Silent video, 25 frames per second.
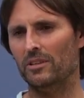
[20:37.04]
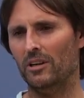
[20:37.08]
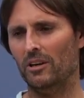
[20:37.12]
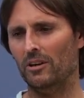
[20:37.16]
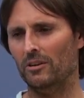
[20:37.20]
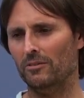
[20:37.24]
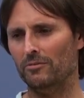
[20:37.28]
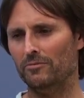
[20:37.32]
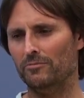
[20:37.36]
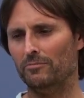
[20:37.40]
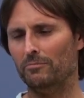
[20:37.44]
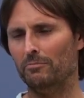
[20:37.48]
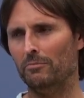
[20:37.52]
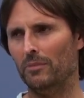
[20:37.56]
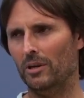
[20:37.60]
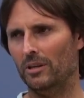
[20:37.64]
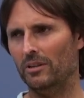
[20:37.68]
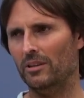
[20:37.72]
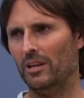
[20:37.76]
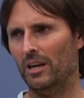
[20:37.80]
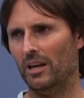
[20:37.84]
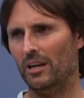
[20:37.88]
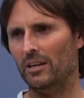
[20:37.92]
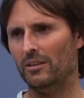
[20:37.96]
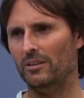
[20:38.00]

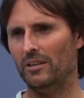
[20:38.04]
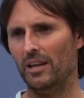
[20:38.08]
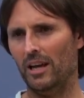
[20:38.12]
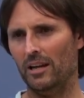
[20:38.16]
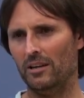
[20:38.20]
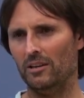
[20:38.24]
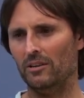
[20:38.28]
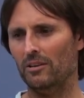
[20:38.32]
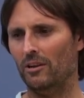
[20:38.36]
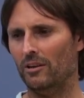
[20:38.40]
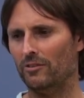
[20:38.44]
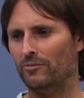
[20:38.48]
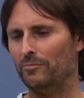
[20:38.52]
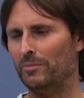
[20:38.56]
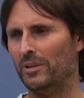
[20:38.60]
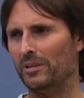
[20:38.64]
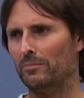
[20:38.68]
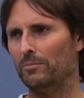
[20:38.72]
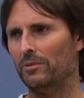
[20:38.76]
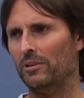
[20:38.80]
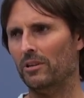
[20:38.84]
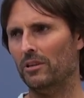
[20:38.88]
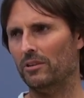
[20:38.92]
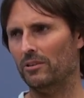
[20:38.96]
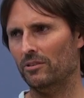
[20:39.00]
a lot of
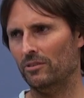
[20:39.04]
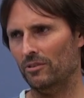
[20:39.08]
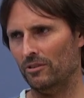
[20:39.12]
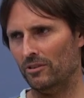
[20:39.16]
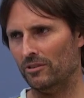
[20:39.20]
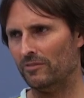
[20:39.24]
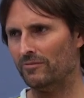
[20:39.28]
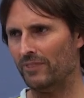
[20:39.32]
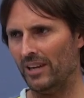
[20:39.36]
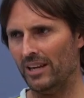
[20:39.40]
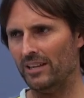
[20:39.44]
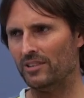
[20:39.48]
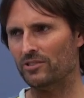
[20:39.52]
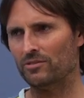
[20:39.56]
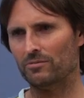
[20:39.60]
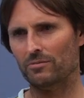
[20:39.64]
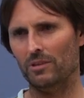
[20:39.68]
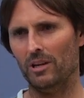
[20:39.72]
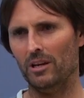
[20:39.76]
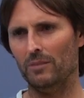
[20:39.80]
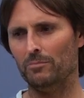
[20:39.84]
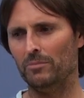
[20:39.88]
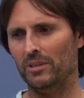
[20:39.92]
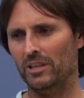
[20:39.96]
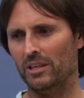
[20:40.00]
people on earth face,
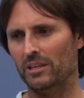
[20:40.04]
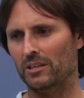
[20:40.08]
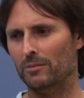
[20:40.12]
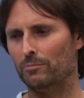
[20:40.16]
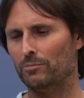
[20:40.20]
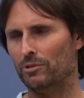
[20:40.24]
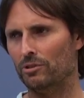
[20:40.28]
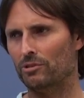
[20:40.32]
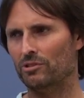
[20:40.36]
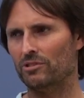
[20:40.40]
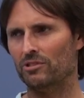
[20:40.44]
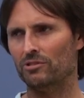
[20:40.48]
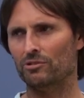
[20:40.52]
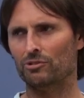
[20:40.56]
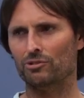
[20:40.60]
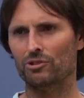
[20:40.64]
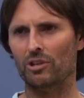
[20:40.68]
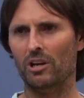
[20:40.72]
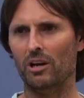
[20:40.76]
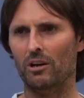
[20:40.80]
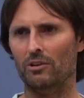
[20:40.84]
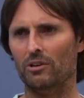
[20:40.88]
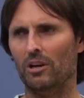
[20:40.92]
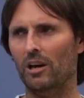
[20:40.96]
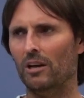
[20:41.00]
right? Being abused as a
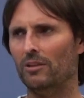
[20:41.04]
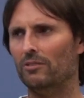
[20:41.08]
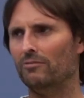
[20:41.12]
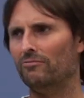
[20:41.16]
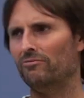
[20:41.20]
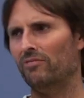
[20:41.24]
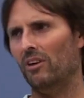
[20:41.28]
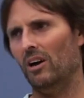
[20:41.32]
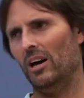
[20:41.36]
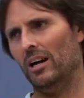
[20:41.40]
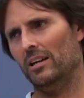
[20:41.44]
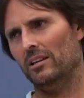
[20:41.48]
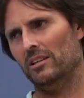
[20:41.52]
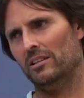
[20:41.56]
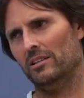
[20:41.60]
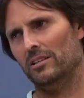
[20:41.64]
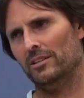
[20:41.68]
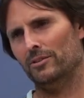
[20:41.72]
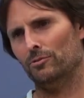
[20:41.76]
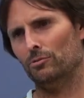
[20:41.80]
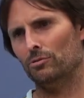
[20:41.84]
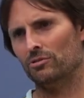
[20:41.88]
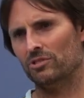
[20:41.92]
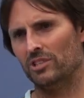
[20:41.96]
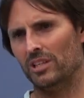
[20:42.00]
child, either
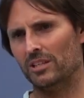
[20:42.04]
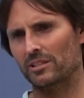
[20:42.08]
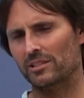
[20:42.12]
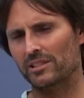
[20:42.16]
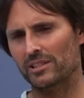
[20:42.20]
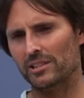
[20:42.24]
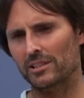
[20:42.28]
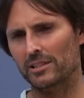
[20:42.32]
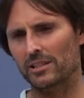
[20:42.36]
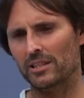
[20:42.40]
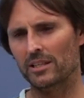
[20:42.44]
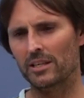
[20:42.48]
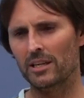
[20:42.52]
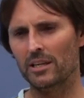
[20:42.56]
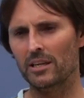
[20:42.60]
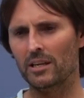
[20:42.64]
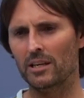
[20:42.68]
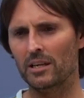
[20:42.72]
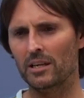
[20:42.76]
violently or sexually.